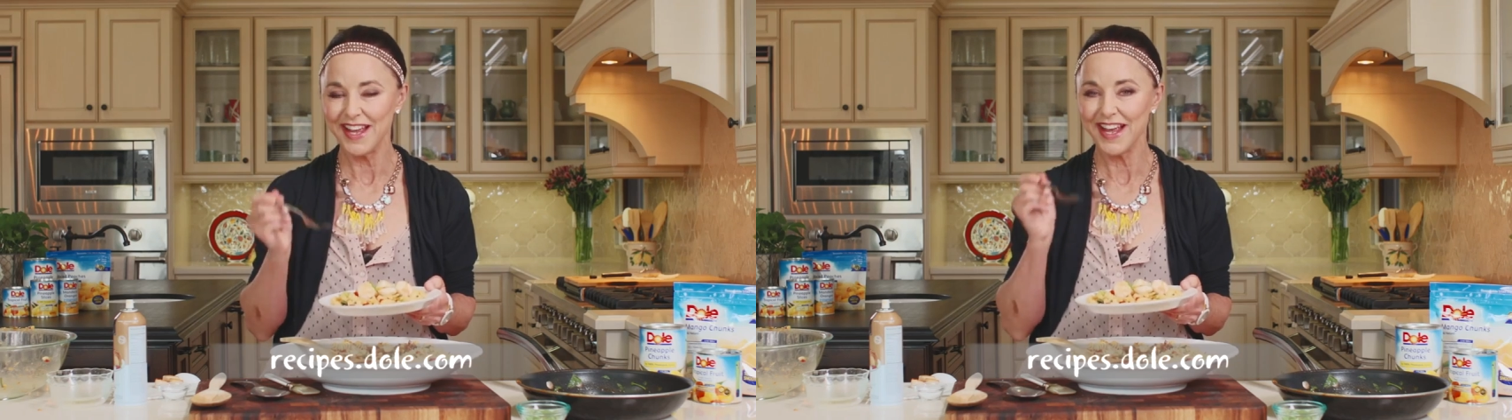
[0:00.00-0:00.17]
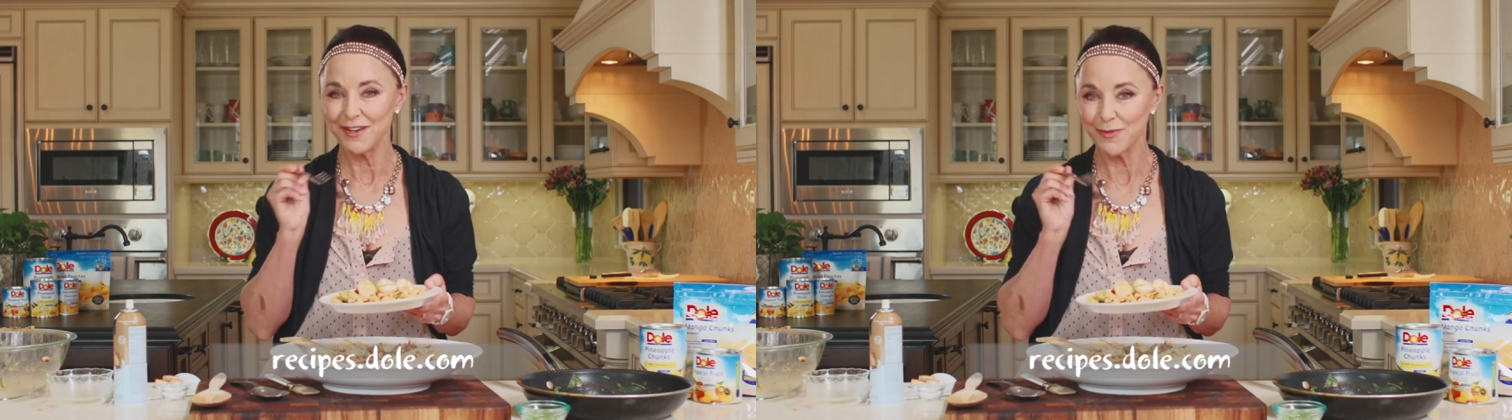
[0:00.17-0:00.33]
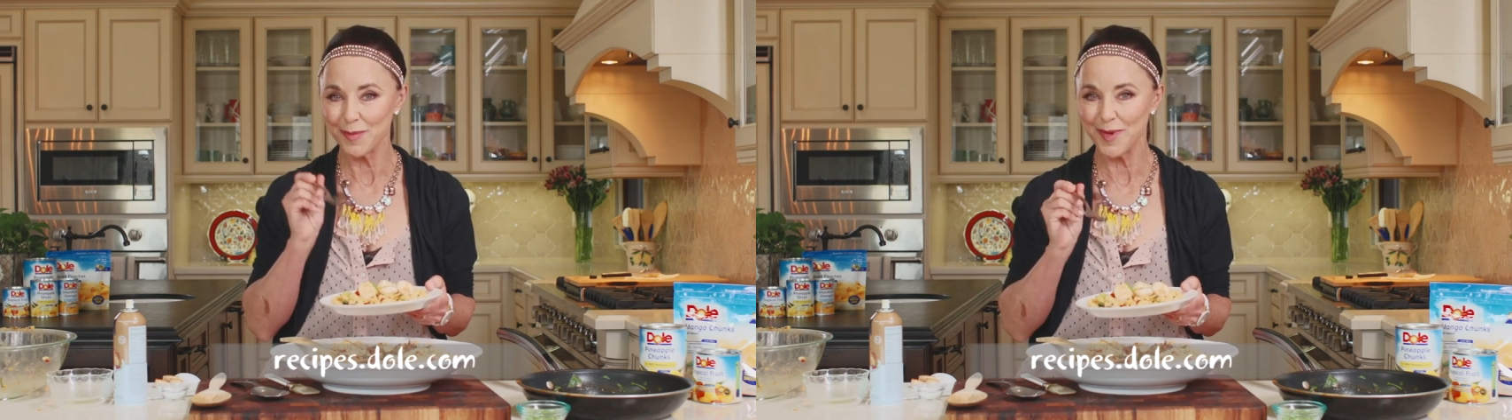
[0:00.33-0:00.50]

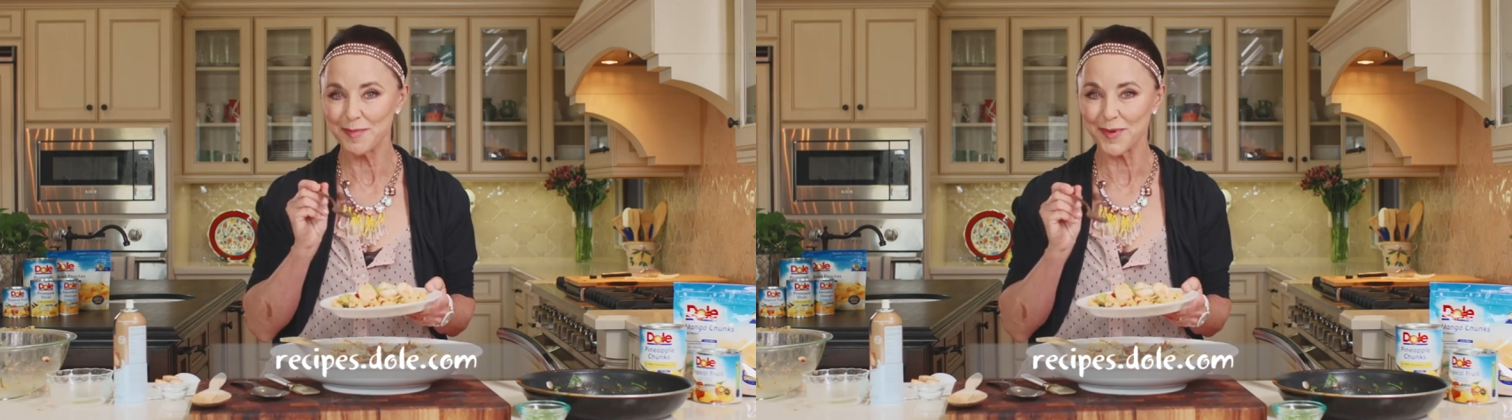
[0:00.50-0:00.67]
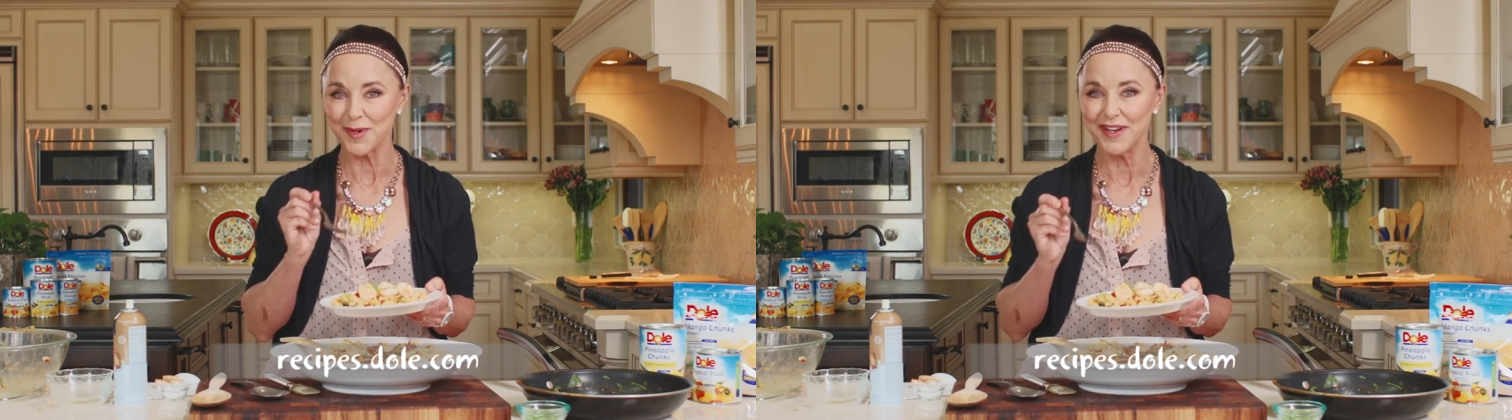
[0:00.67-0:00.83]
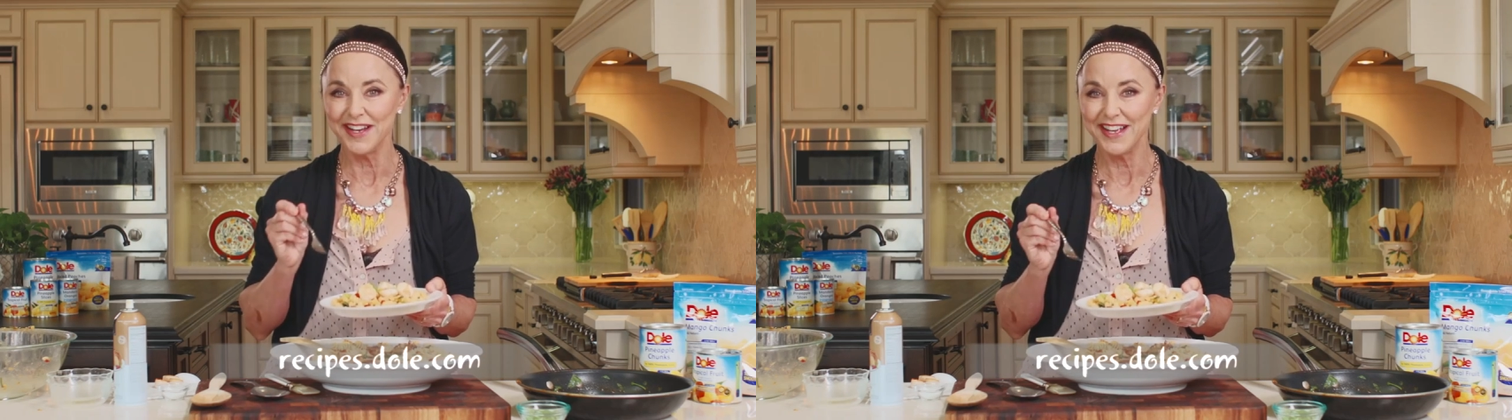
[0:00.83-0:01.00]
and remember,